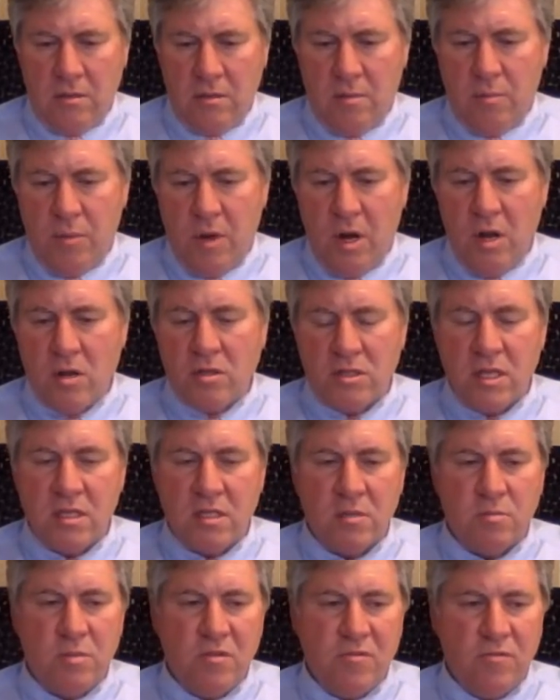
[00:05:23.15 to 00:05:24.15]
the
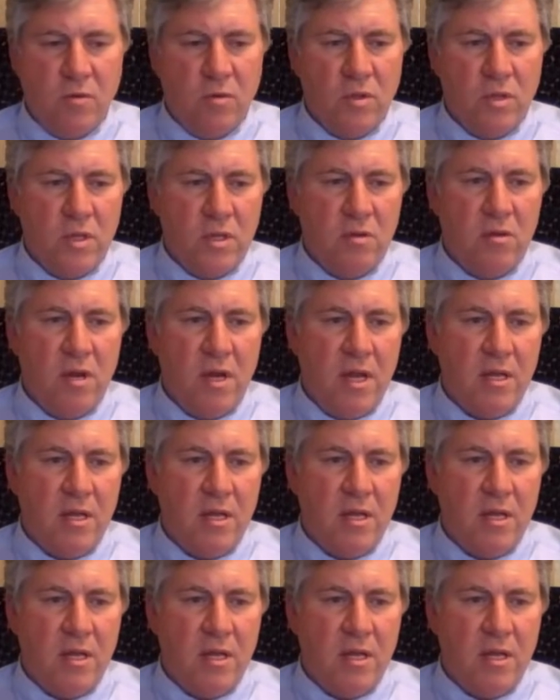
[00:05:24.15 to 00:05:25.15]
process before the new
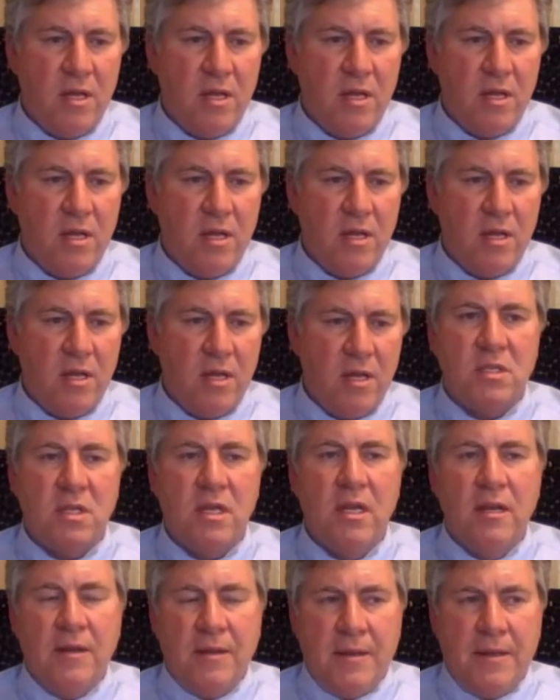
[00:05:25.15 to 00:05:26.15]
legislation comes in,